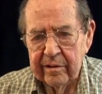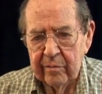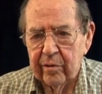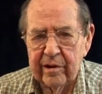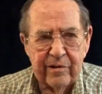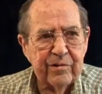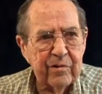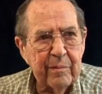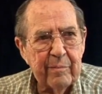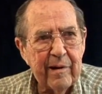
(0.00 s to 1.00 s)
one that
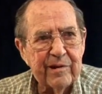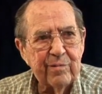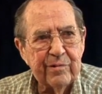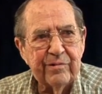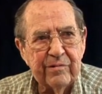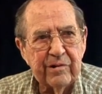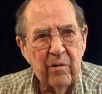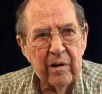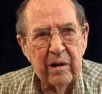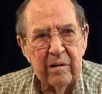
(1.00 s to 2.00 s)
stood up the best was
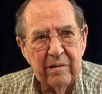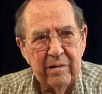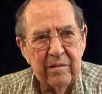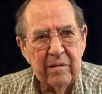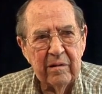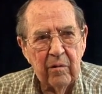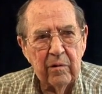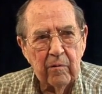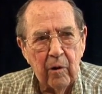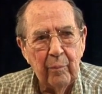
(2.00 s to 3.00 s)

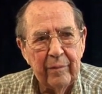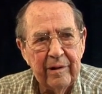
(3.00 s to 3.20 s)
Kodachrome.